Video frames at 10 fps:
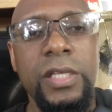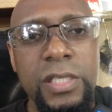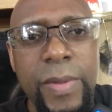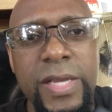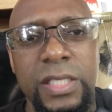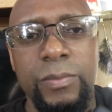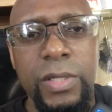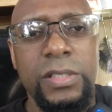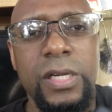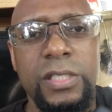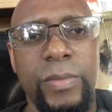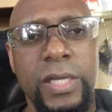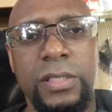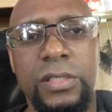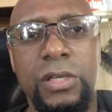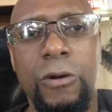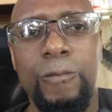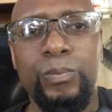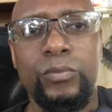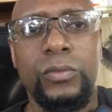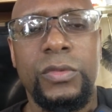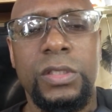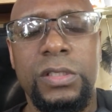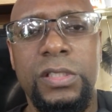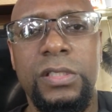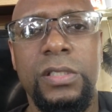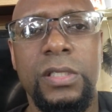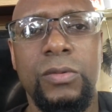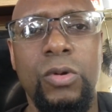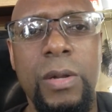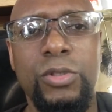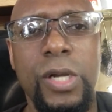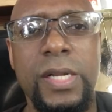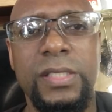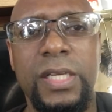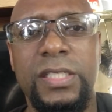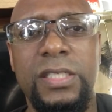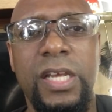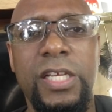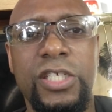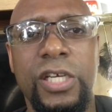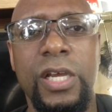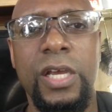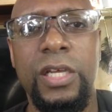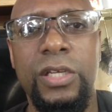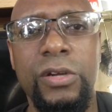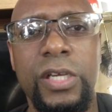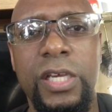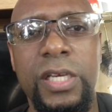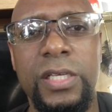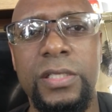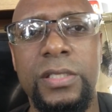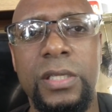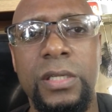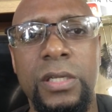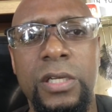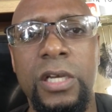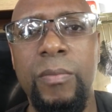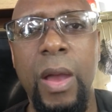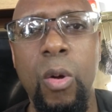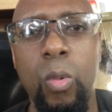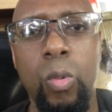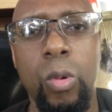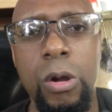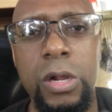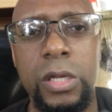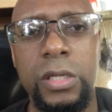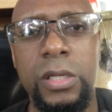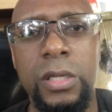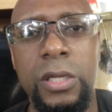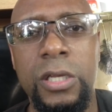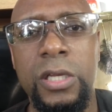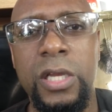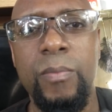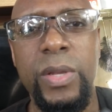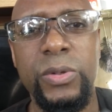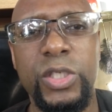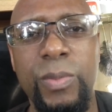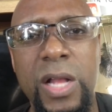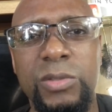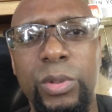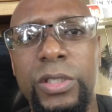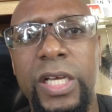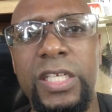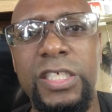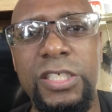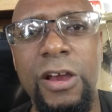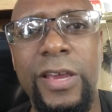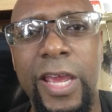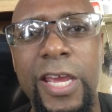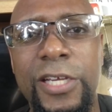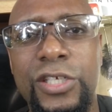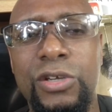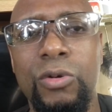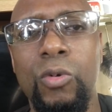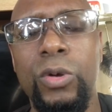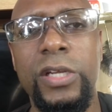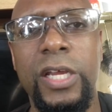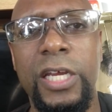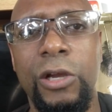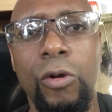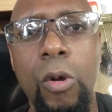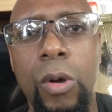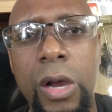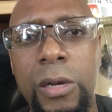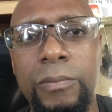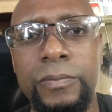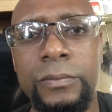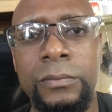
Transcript: it's amazing. Military is amazing. So, what I'm trying to say is teach your kids about work and being responsibility at a young age. So when they grow up,